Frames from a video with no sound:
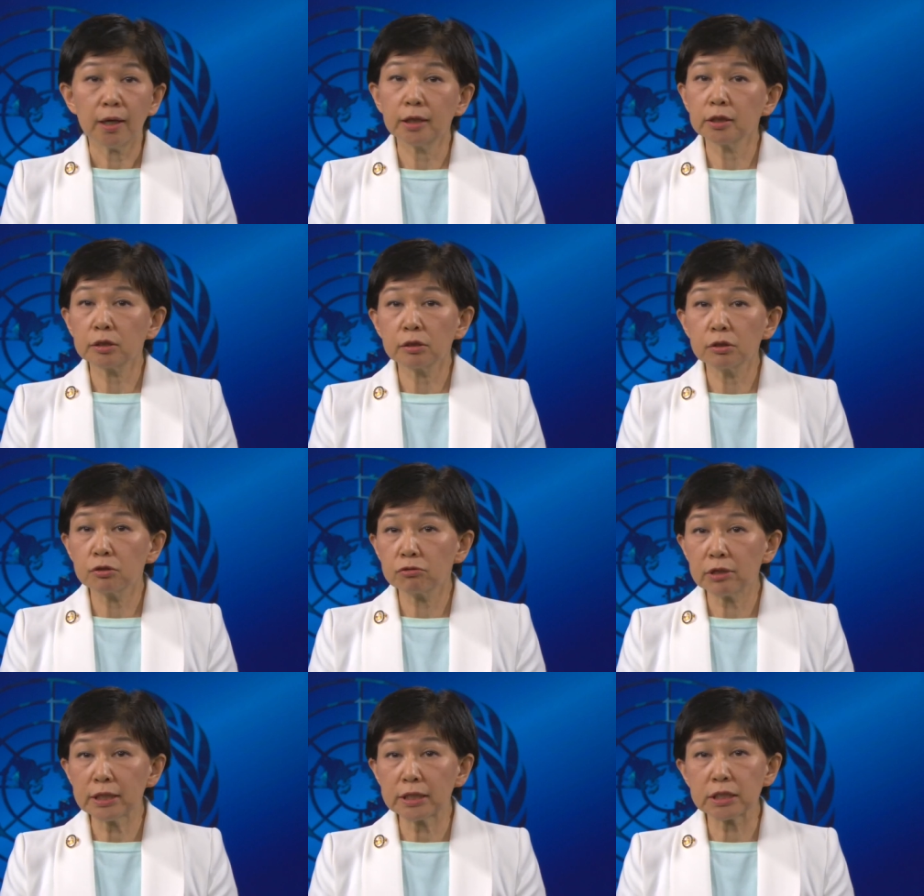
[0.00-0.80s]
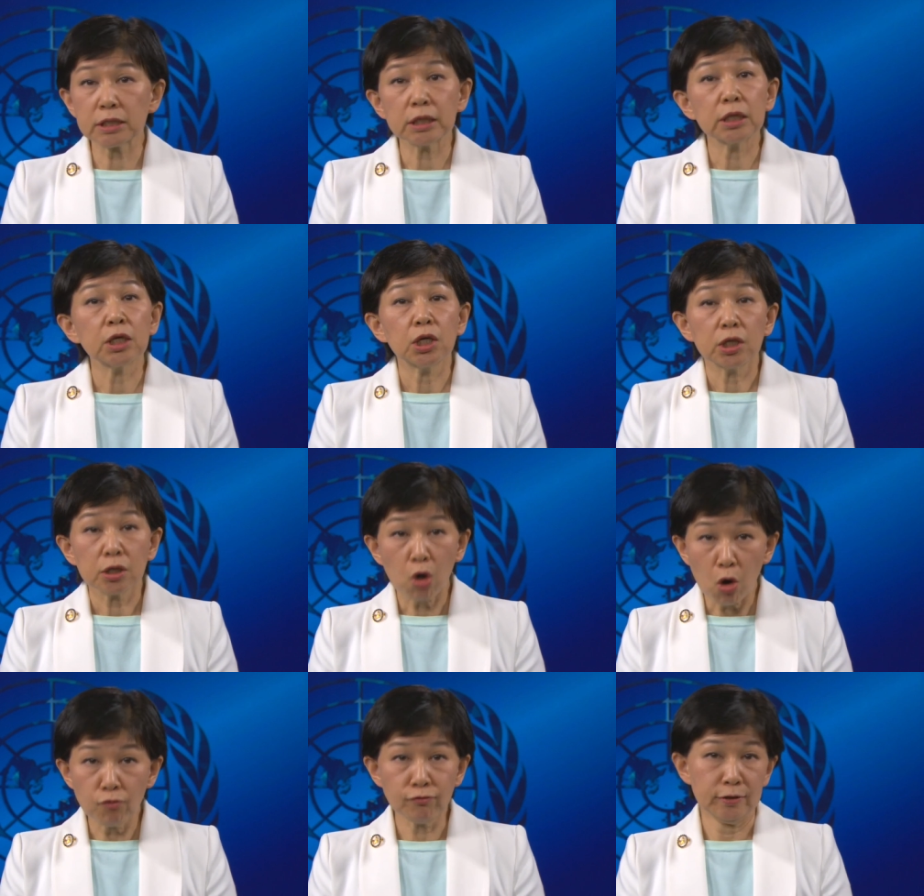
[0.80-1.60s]
and concrete
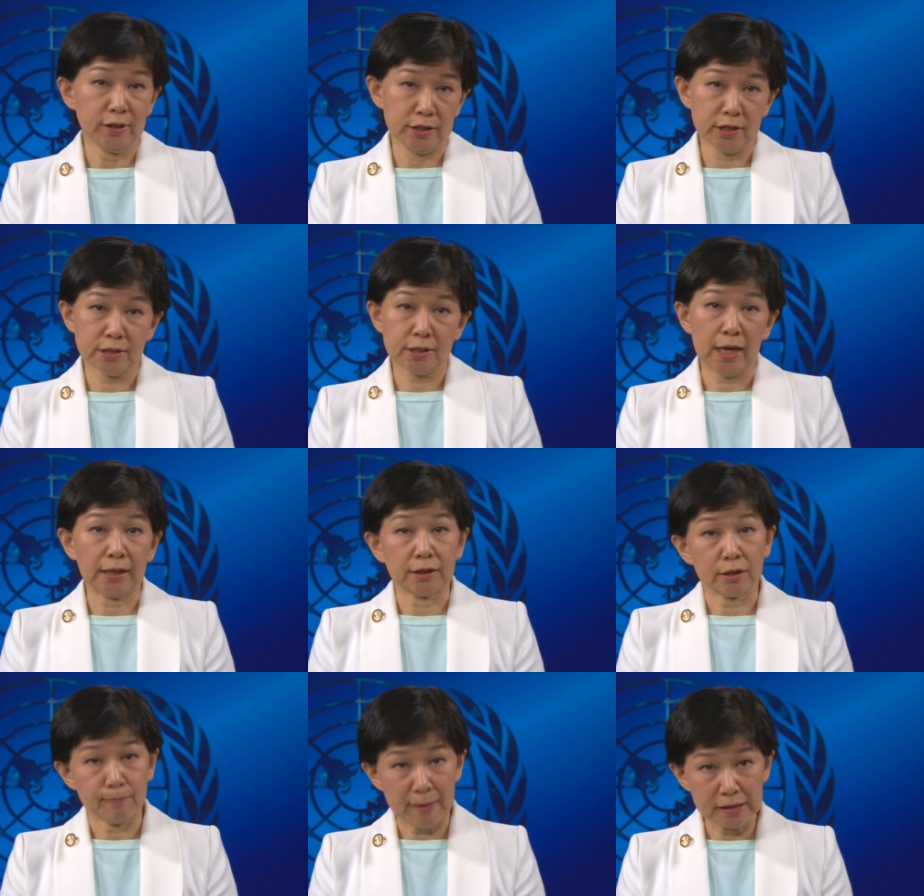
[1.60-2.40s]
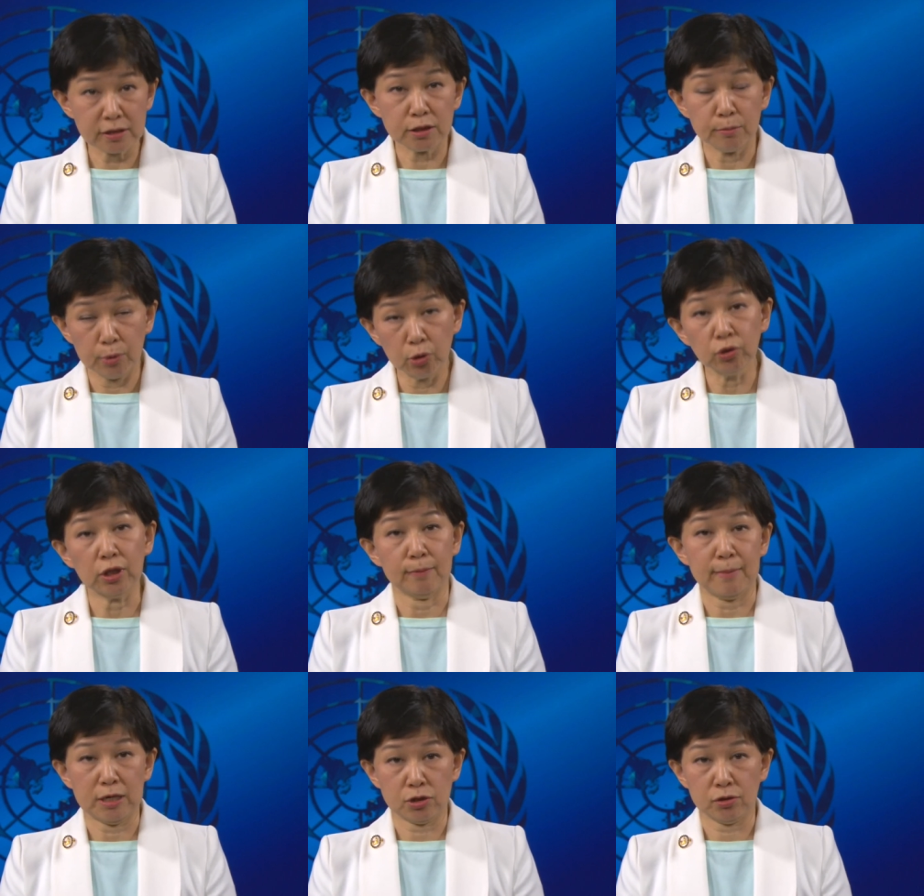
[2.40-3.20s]
confidence and capacity
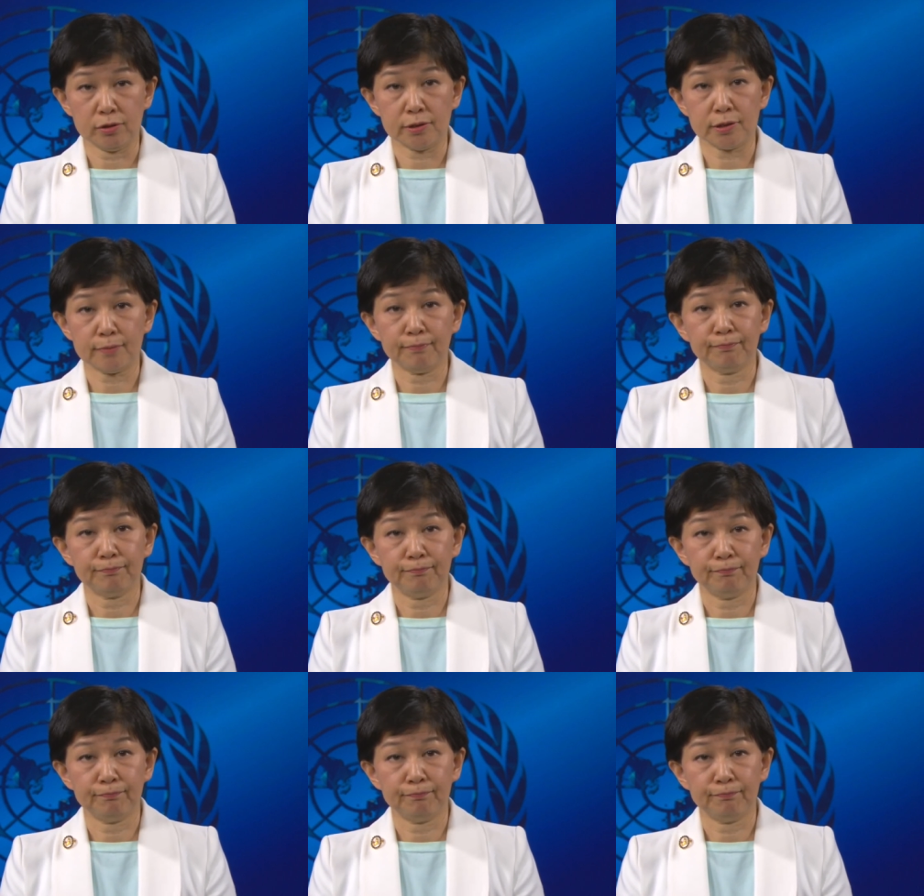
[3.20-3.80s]
building measures.